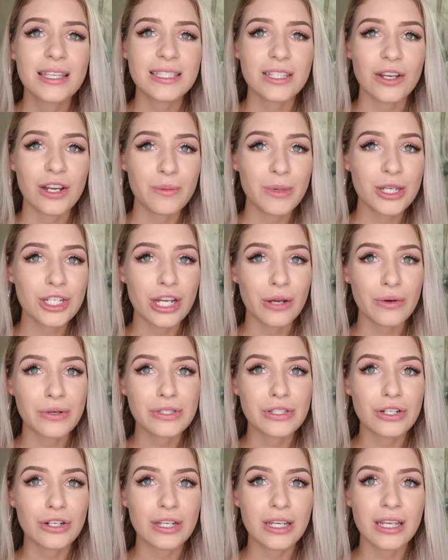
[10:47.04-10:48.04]
Sorry my
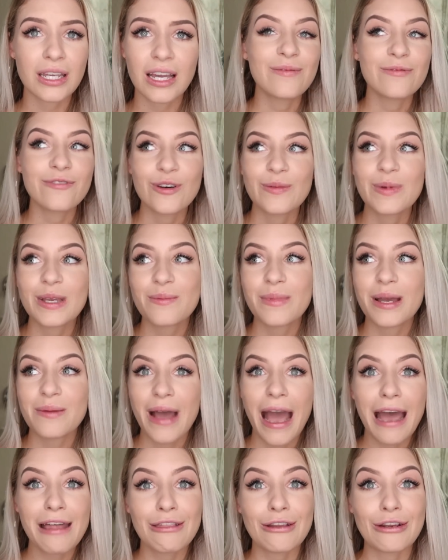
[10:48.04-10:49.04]
shower's dirty. I'm filming in my
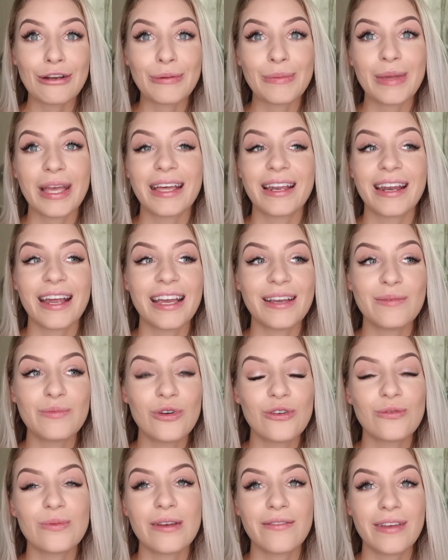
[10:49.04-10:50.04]
bathroom, and I
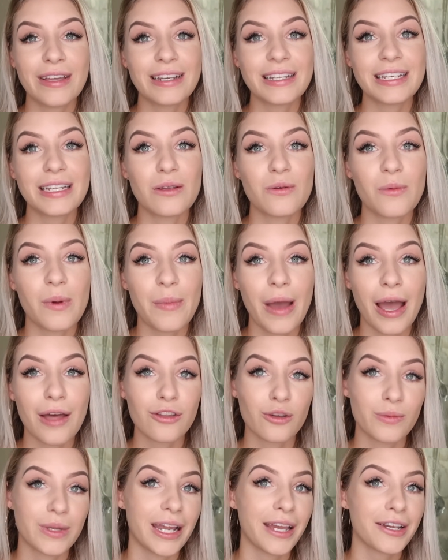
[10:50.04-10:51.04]
moved my vanity into my
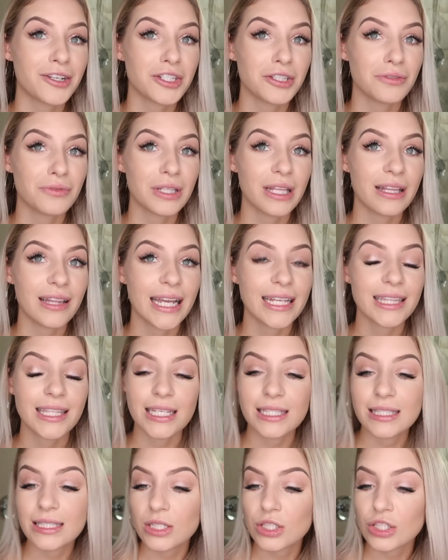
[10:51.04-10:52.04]
bathroom, and I actually really like
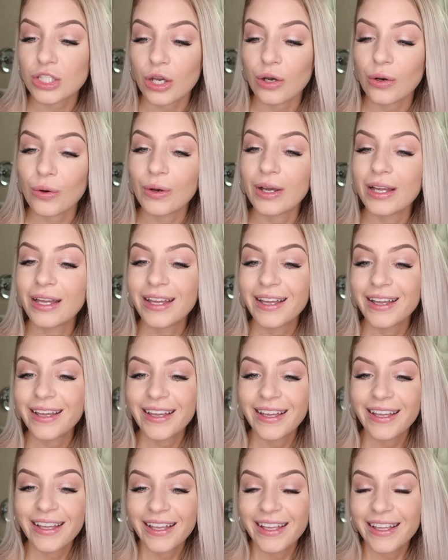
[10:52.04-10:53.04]
this. So
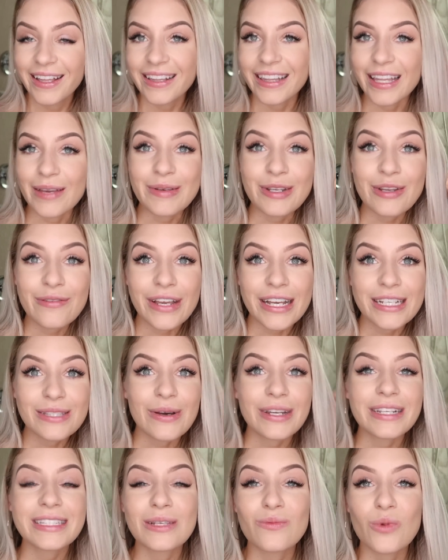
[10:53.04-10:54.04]
let me know if you guys
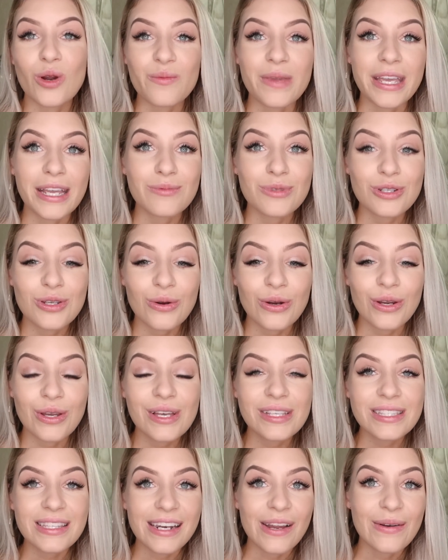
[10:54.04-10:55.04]
want to see more makeup
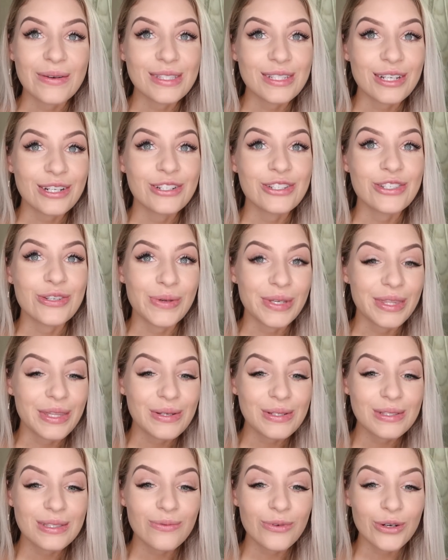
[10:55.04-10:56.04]
tutorials, and I will start doing
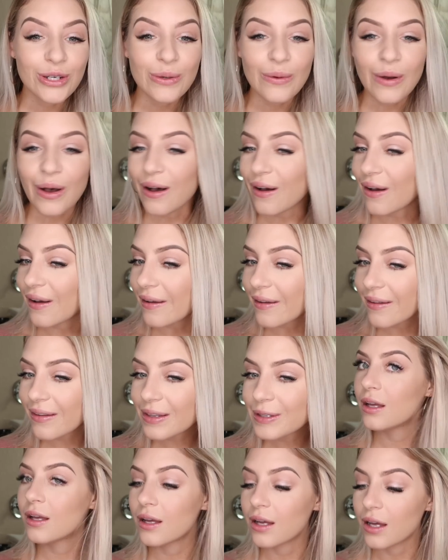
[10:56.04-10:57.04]
those for you
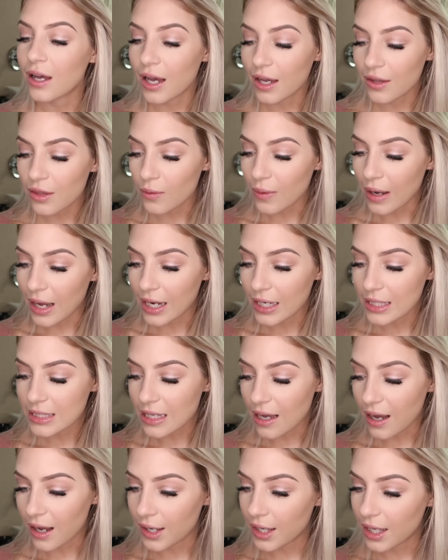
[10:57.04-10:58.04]
all.
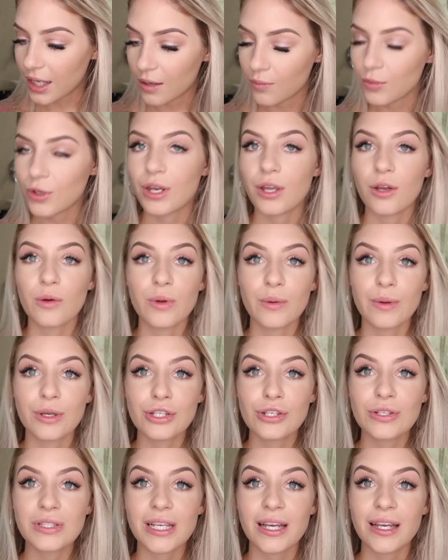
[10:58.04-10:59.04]
Otherwise, I am gonna go put my
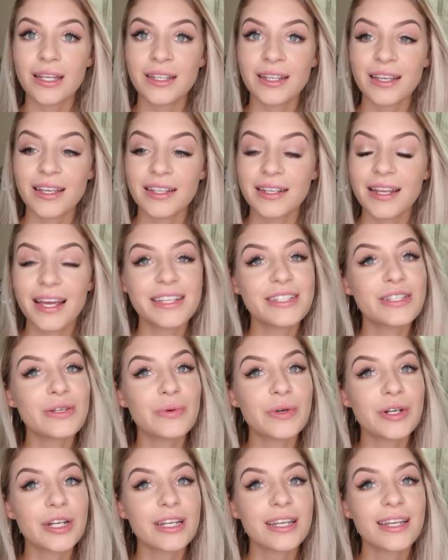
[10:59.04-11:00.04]
shoes on and head
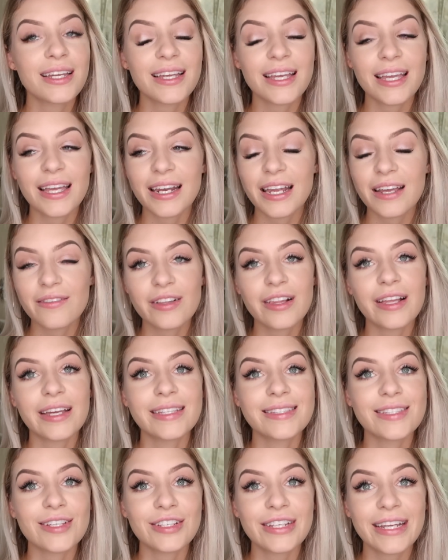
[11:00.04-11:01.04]
to work, and I have
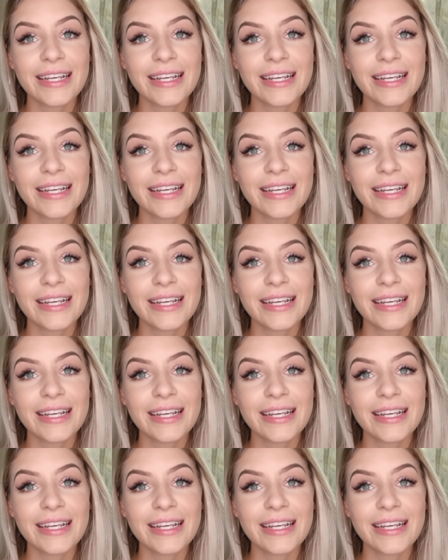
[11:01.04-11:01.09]
clients all